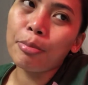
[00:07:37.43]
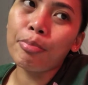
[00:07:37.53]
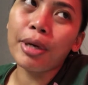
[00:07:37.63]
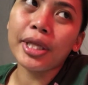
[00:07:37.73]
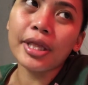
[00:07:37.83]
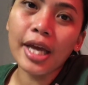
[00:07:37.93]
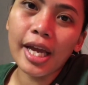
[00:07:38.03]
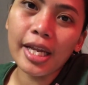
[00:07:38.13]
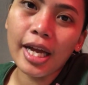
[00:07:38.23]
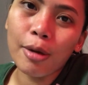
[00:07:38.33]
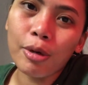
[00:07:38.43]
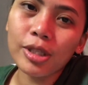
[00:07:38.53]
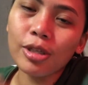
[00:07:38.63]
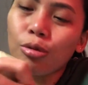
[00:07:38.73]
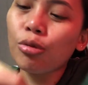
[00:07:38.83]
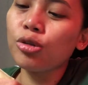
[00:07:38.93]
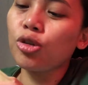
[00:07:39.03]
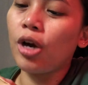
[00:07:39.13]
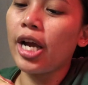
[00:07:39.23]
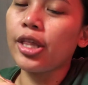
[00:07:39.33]
But then, I wanted to
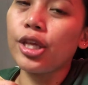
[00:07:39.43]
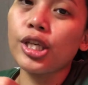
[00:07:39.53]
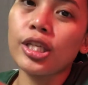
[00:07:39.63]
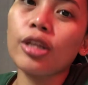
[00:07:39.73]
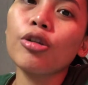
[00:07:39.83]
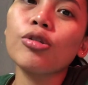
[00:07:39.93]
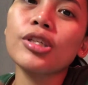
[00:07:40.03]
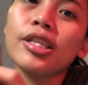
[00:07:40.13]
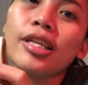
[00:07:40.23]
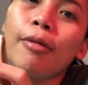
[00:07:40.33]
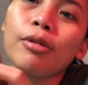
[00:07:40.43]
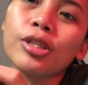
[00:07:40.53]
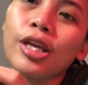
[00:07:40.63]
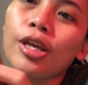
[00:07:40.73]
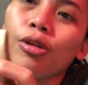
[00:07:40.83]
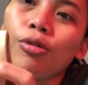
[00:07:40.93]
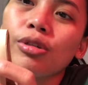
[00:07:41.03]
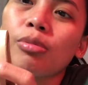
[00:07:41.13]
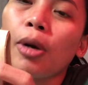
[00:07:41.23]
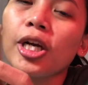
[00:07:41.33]
try this. Ito yung sinasabi ko sa
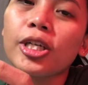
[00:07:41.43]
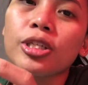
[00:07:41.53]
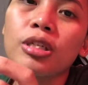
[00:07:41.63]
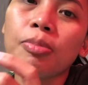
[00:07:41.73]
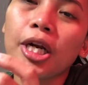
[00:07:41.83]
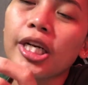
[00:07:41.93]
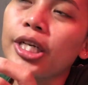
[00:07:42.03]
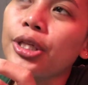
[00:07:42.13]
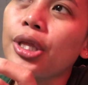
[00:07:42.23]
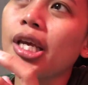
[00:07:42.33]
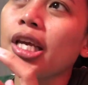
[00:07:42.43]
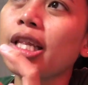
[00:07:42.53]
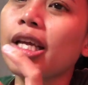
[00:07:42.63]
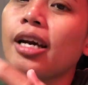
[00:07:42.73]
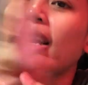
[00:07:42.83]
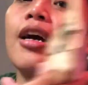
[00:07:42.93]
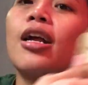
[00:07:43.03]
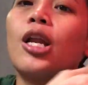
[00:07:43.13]
inyong sparkle thingy na